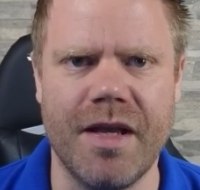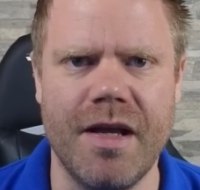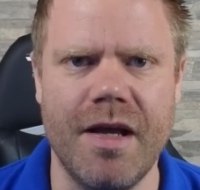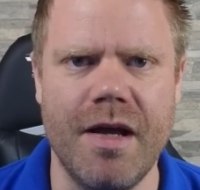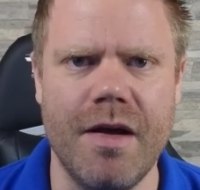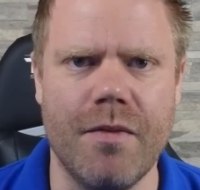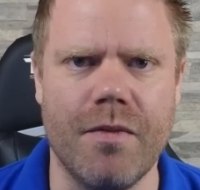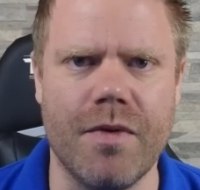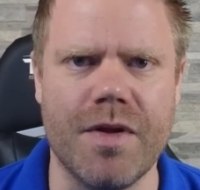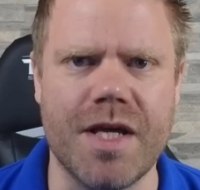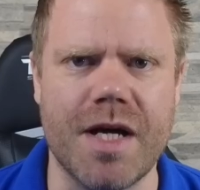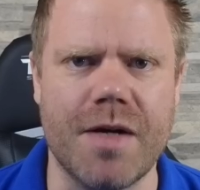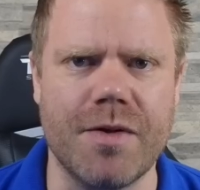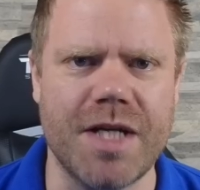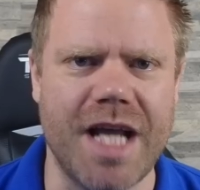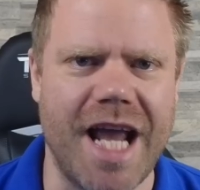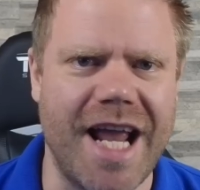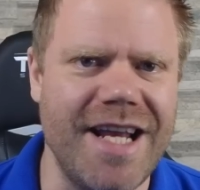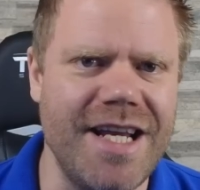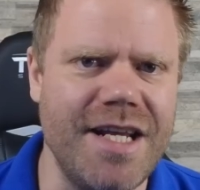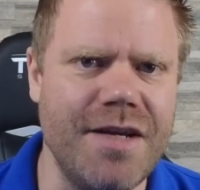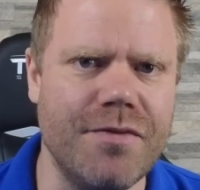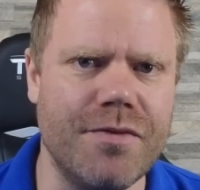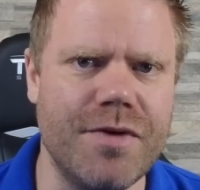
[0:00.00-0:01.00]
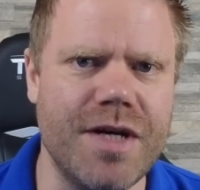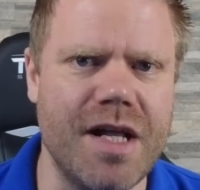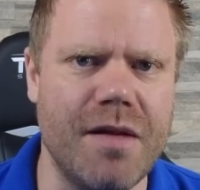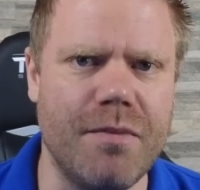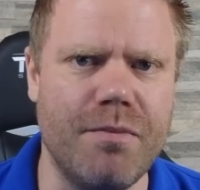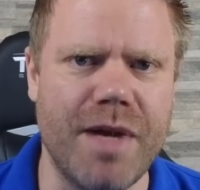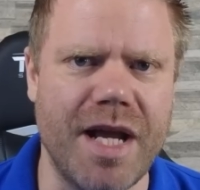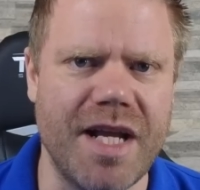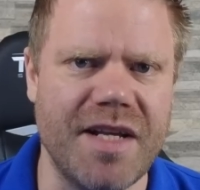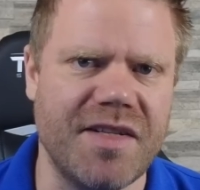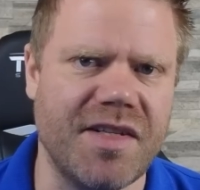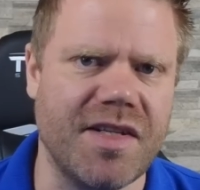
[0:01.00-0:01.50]
Without any real
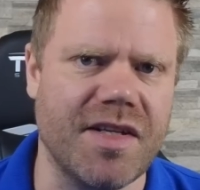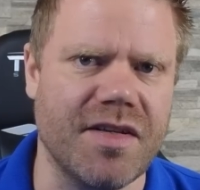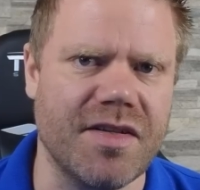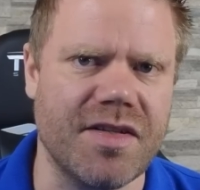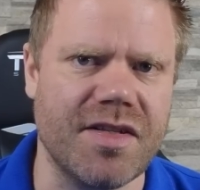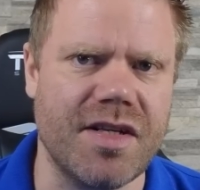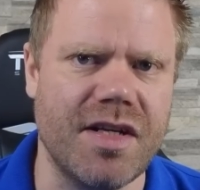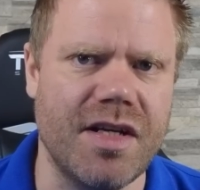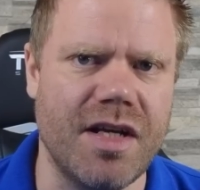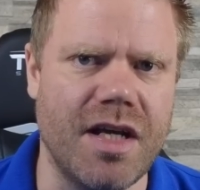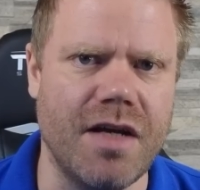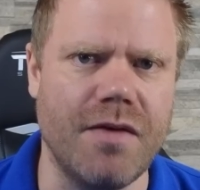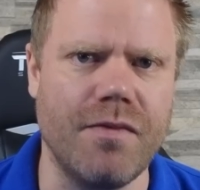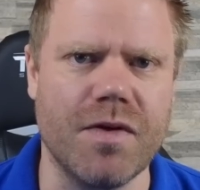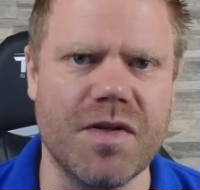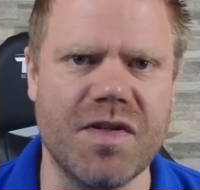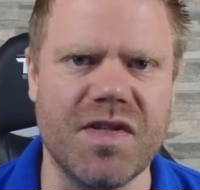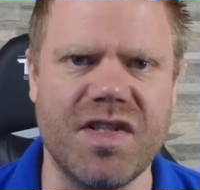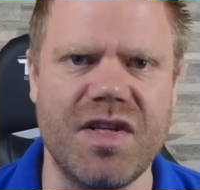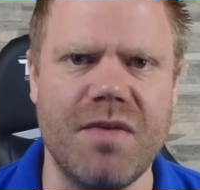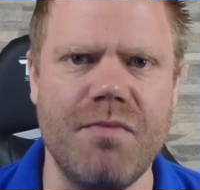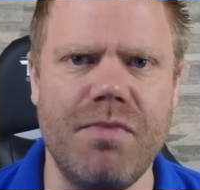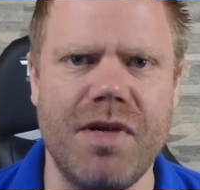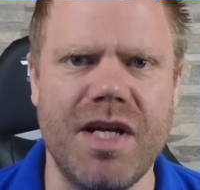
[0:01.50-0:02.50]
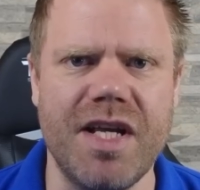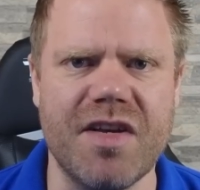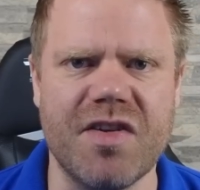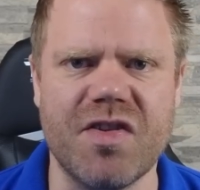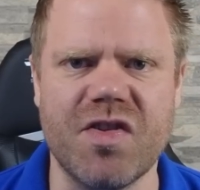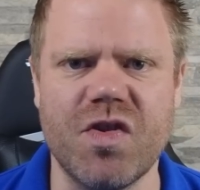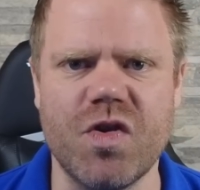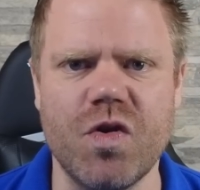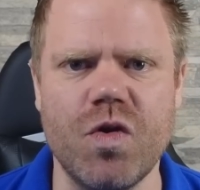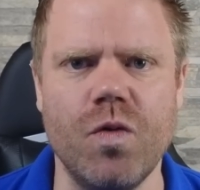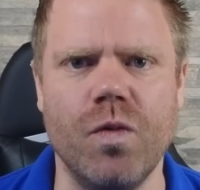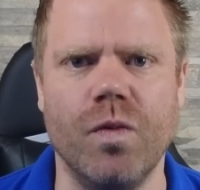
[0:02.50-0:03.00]
basis, it was simply
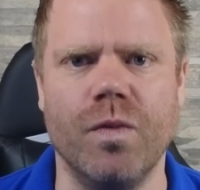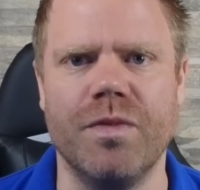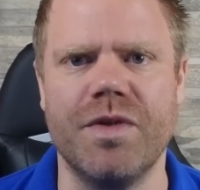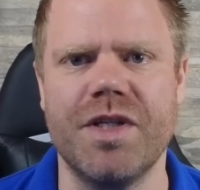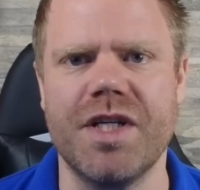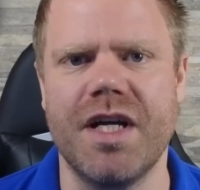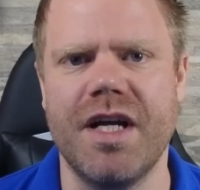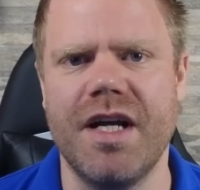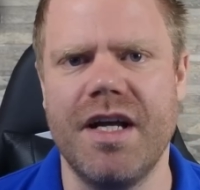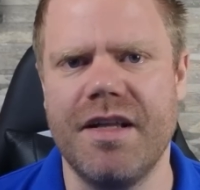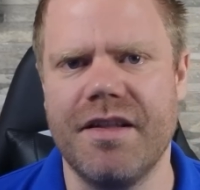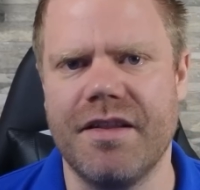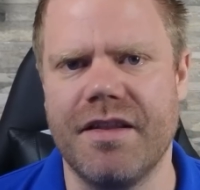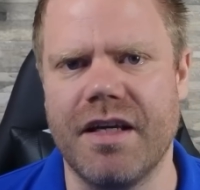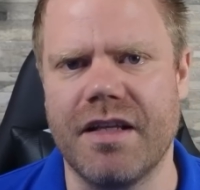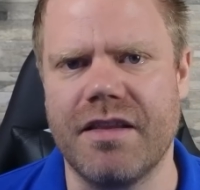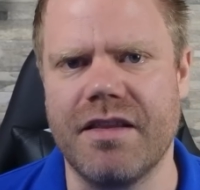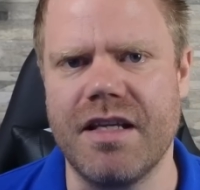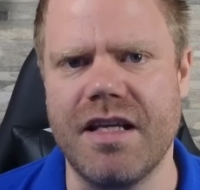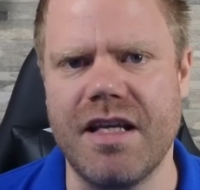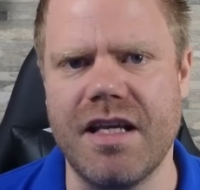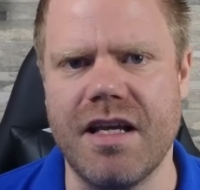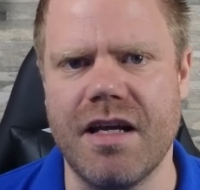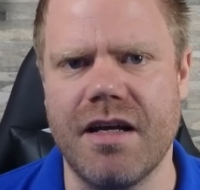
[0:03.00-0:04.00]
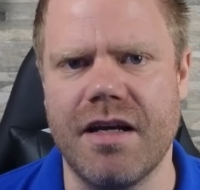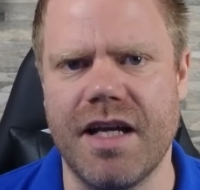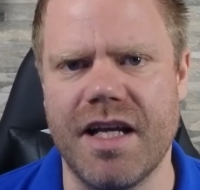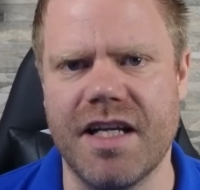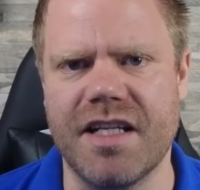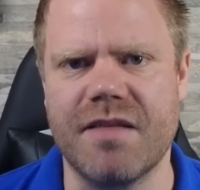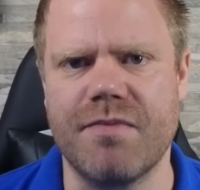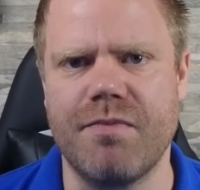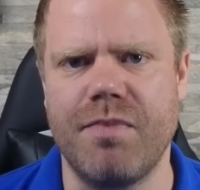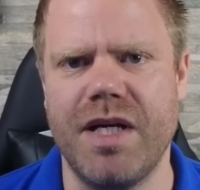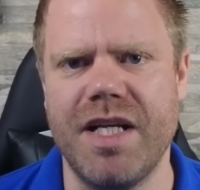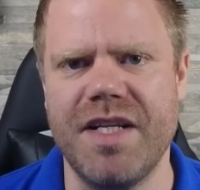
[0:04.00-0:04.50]
assumed that the
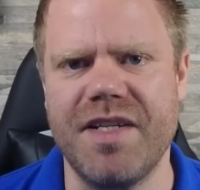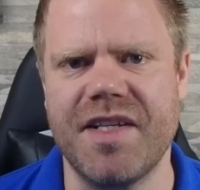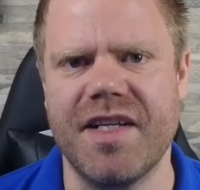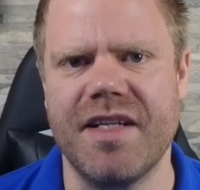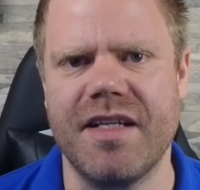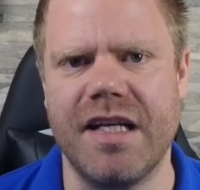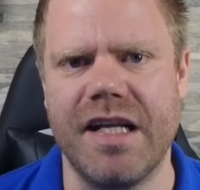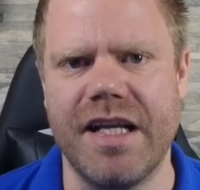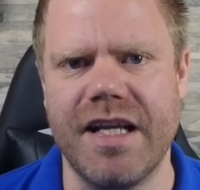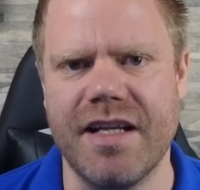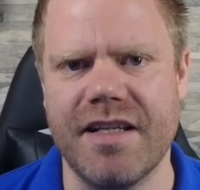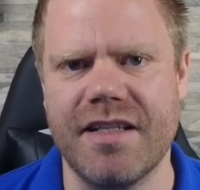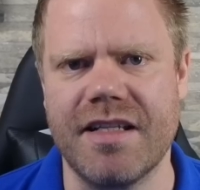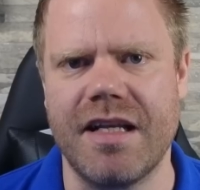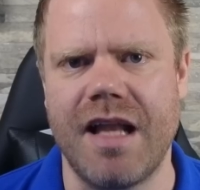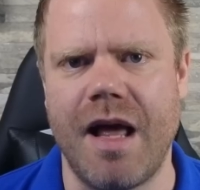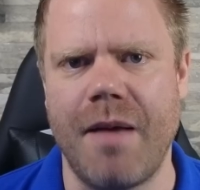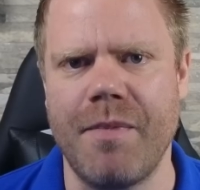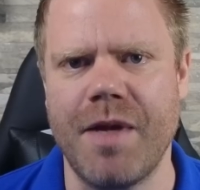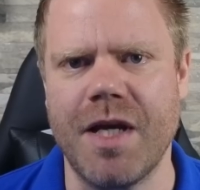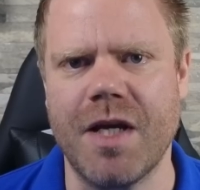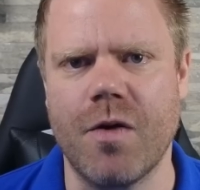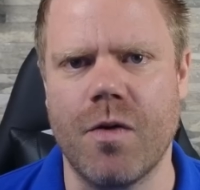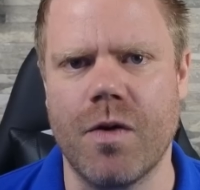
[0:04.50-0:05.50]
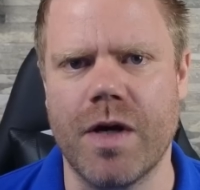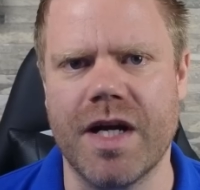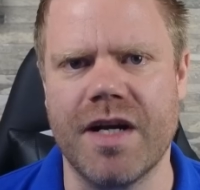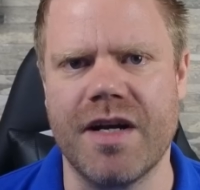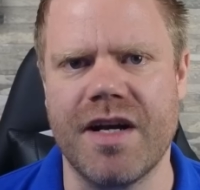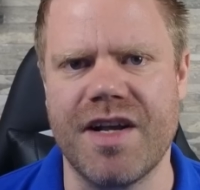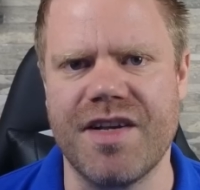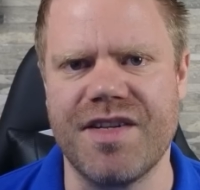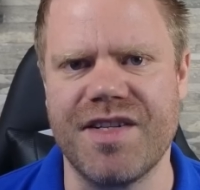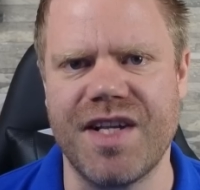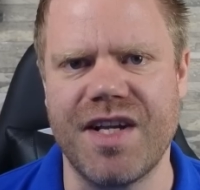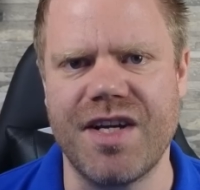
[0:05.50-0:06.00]
explicitly Islamic
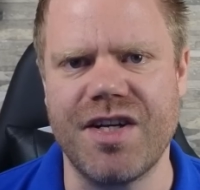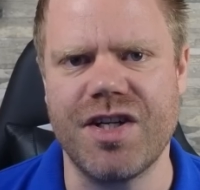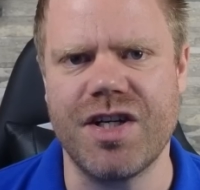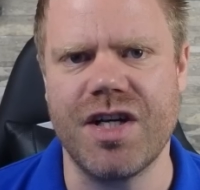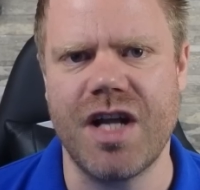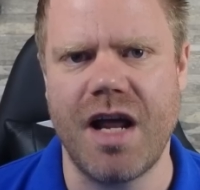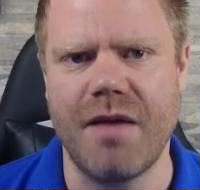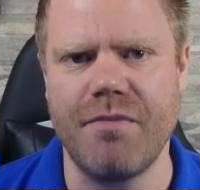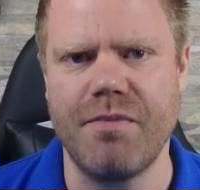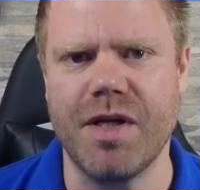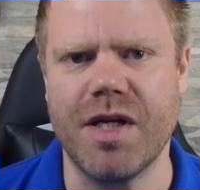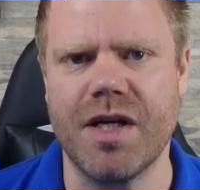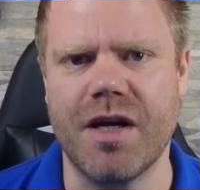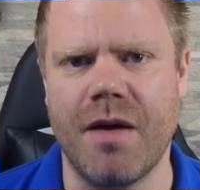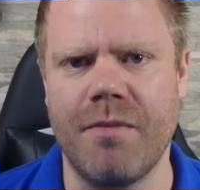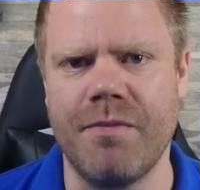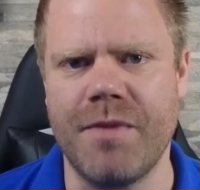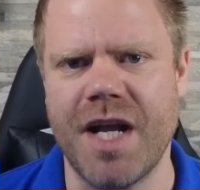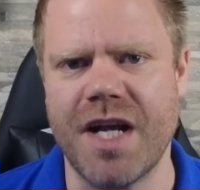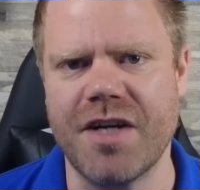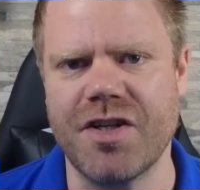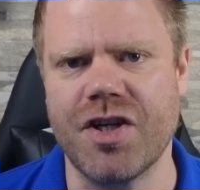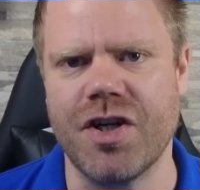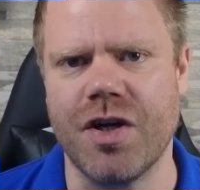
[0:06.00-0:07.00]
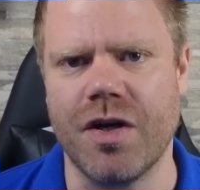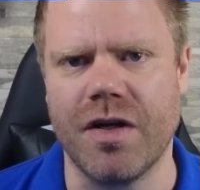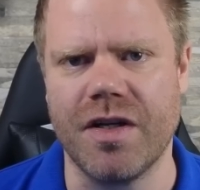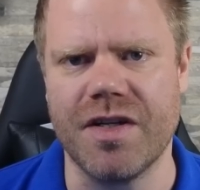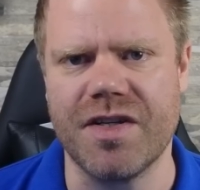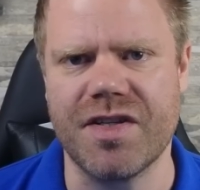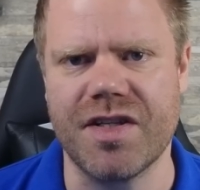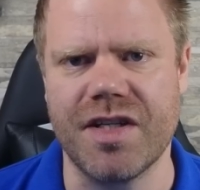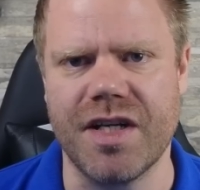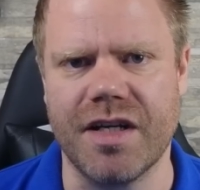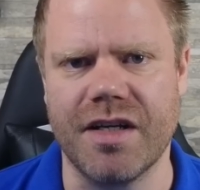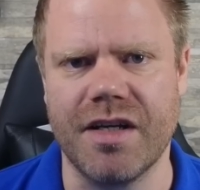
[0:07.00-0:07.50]
organization had become
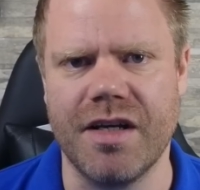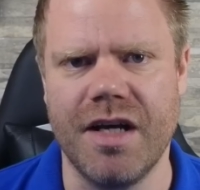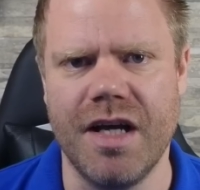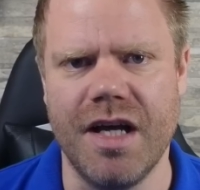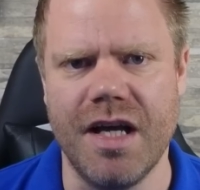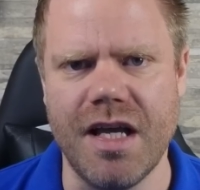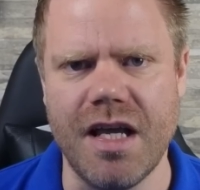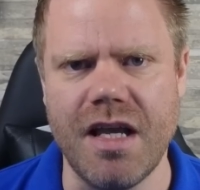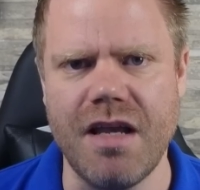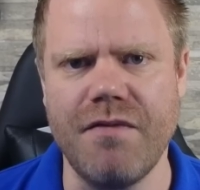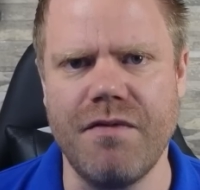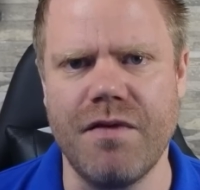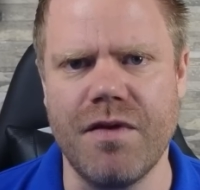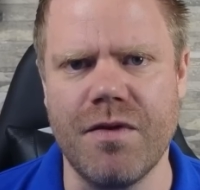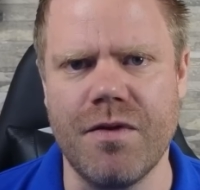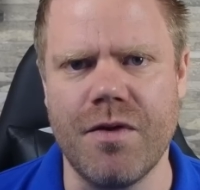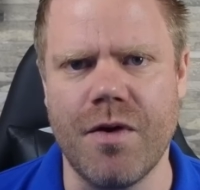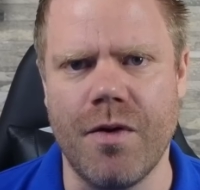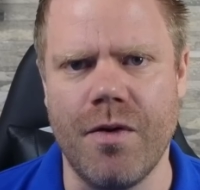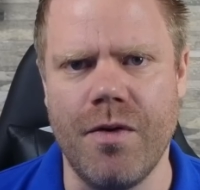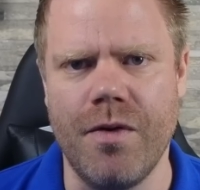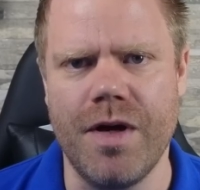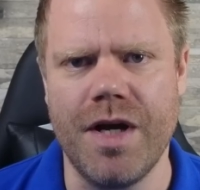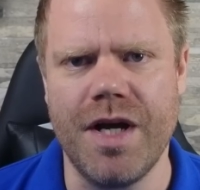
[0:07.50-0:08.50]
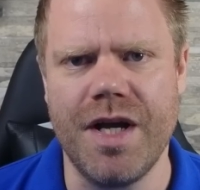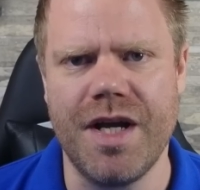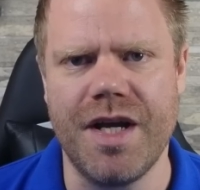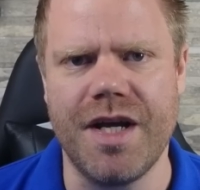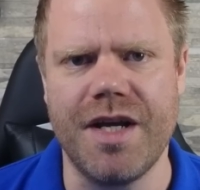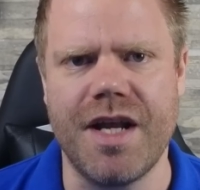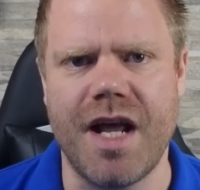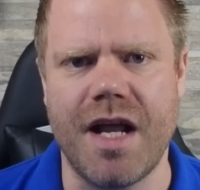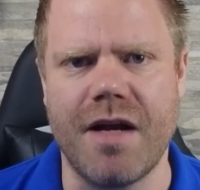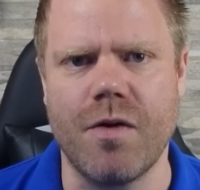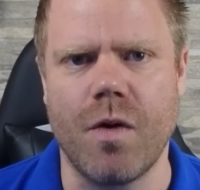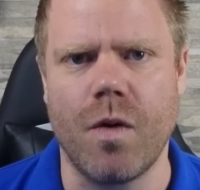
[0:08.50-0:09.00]
nationalistic, even though it
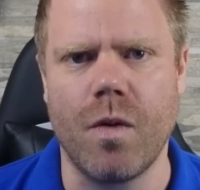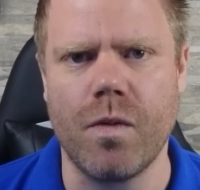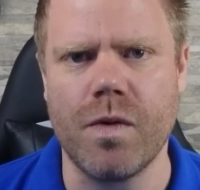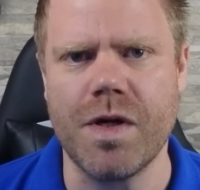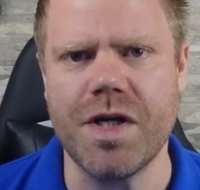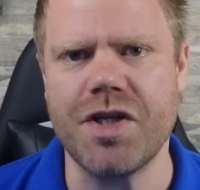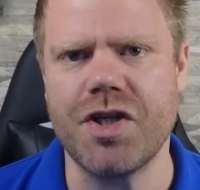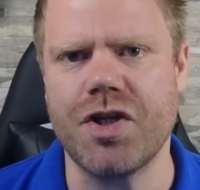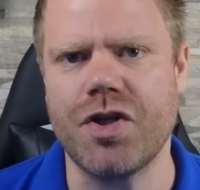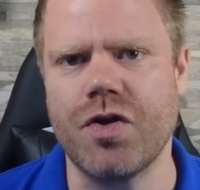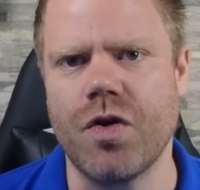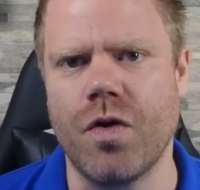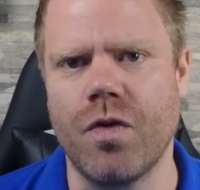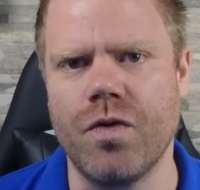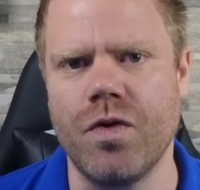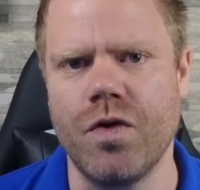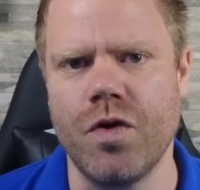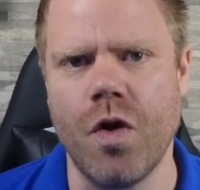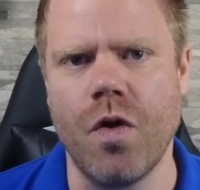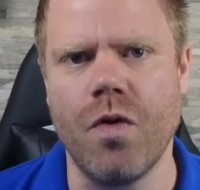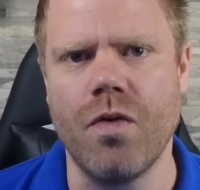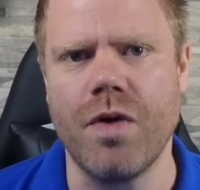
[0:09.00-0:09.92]
had always shown no